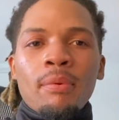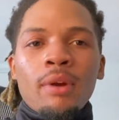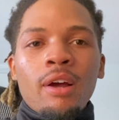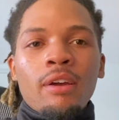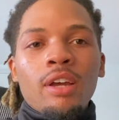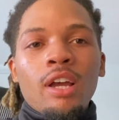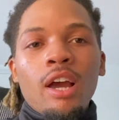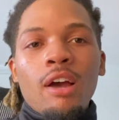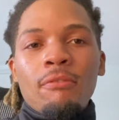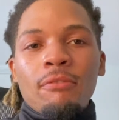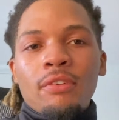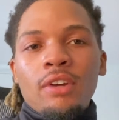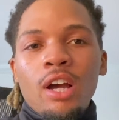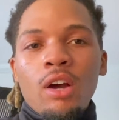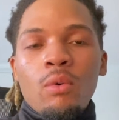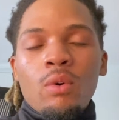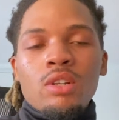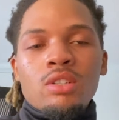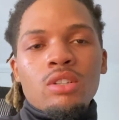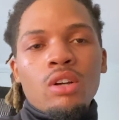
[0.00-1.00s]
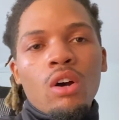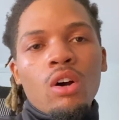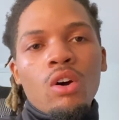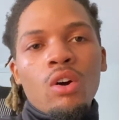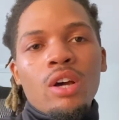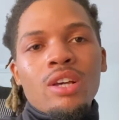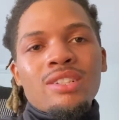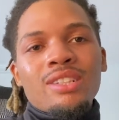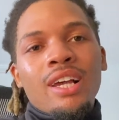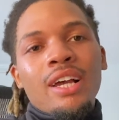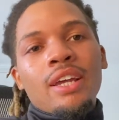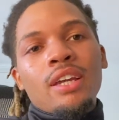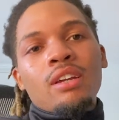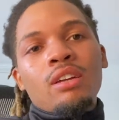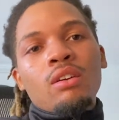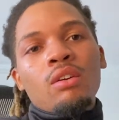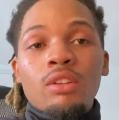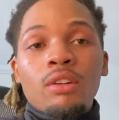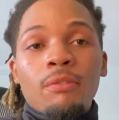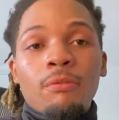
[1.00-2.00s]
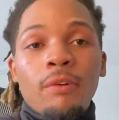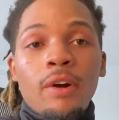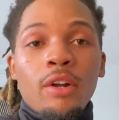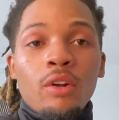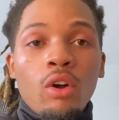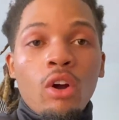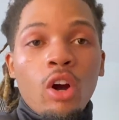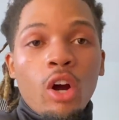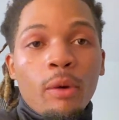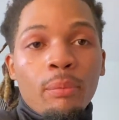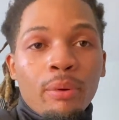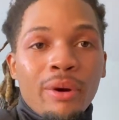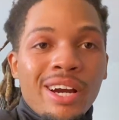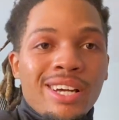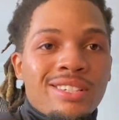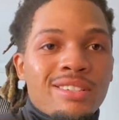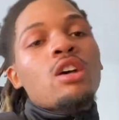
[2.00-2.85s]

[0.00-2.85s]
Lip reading: I forgot what it's called. It's like the final car price.